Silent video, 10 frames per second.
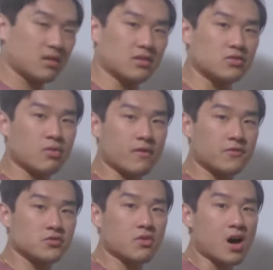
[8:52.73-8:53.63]
this one,
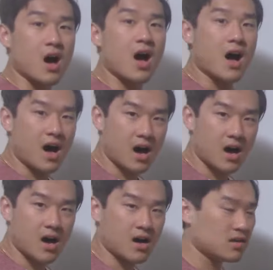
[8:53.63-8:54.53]
first one,
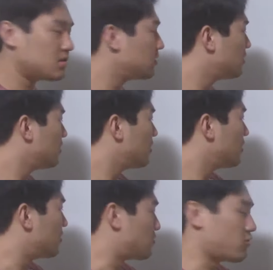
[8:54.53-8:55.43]
ah.
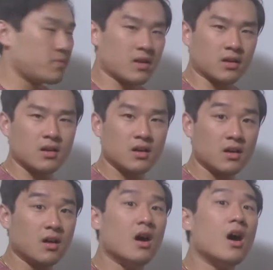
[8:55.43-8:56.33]
This one would be like
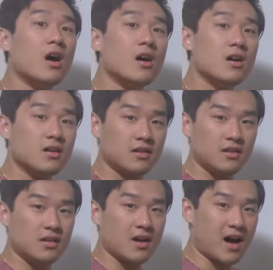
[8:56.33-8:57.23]
ah.
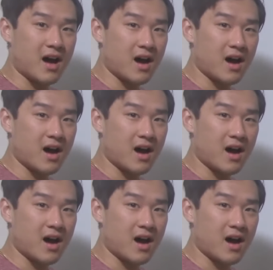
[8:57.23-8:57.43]
I